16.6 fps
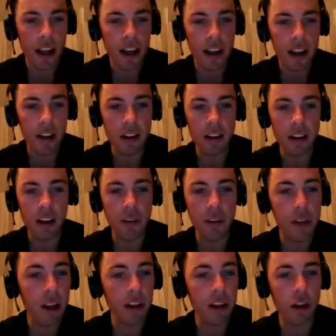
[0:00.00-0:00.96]
And
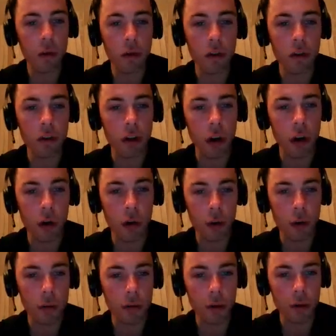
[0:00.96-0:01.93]
if they don't
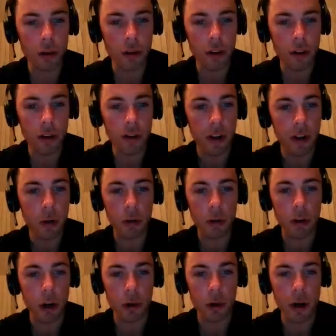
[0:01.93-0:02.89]
slow
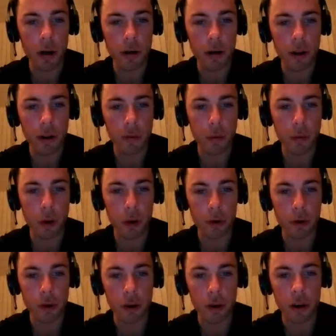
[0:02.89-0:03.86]
down at the
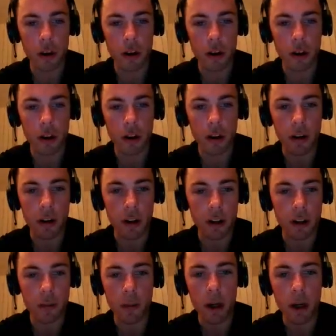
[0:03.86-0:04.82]
front,
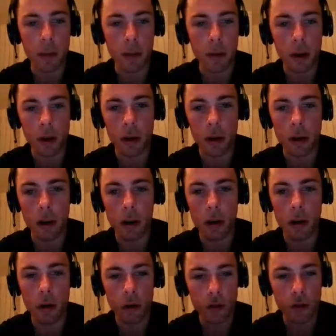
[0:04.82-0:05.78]
it might be
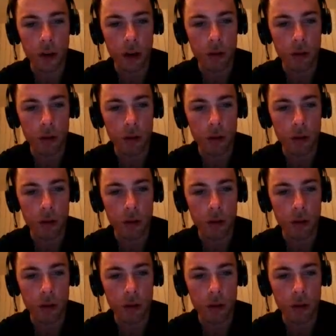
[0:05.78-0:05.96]
those